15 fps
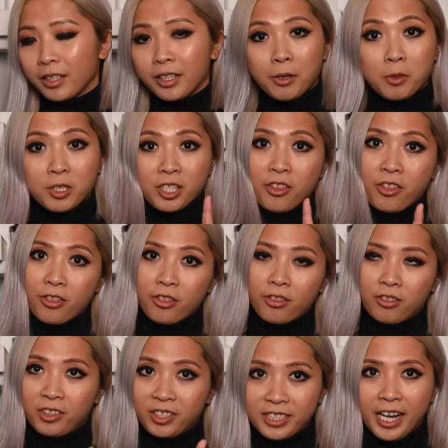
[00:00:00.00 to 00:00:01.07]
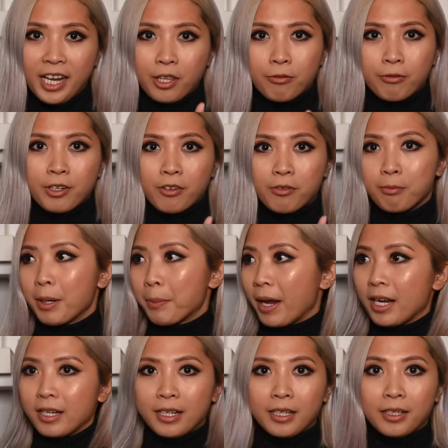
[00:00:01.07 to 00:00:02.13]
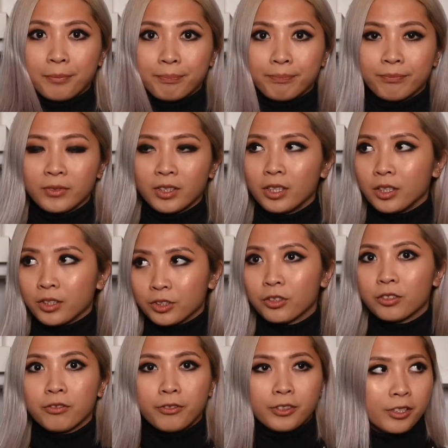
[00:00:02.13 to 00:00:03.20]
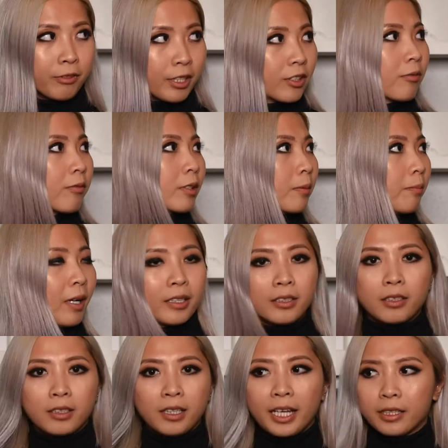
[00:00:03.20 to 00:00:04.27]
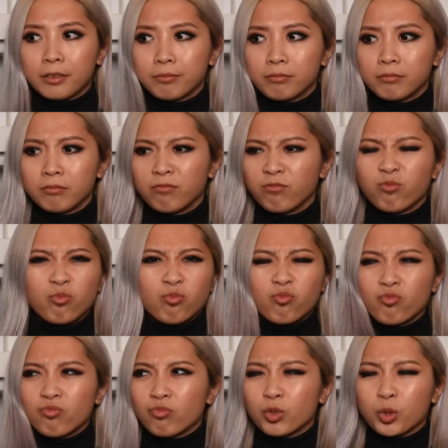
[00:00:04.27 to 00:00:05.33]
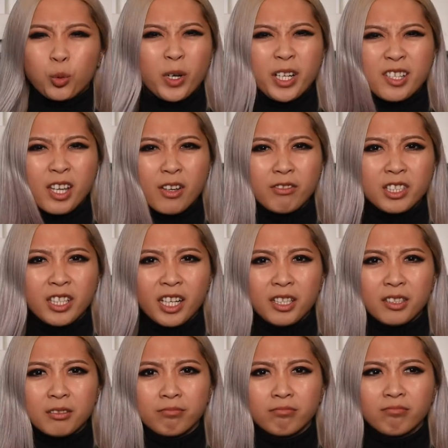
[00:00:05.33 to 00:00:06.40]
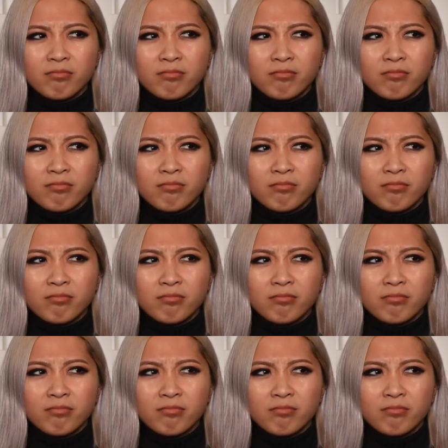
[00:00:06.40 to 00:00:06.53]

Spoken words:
that was a day three of my payday. So for the rest of the month, like 27 days,